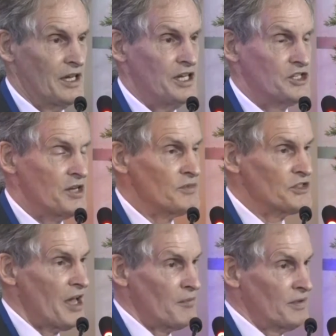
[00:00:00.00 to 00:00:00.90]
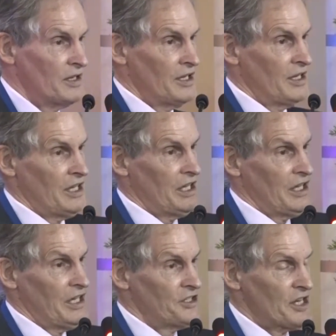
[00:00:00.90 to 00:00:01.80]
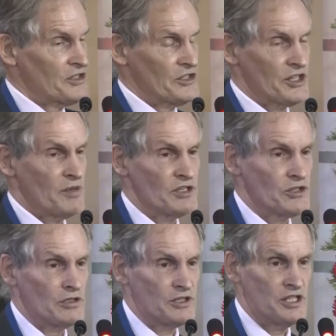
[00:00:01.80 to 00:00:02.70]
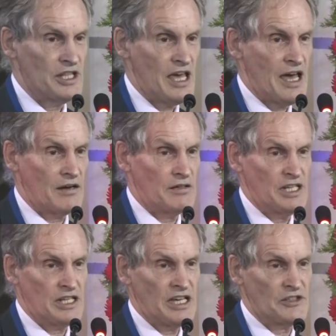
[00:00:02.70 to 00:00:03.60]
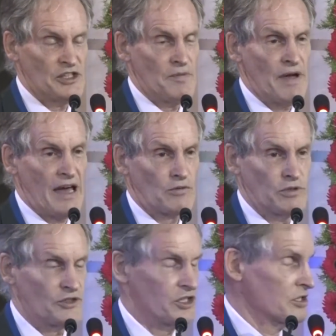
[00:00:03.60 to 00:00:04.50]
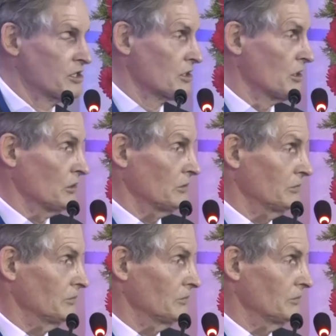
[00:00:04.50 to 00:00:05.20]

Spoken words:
He jumps up. He does a somersault in the air and he kicks it backwards into the goal.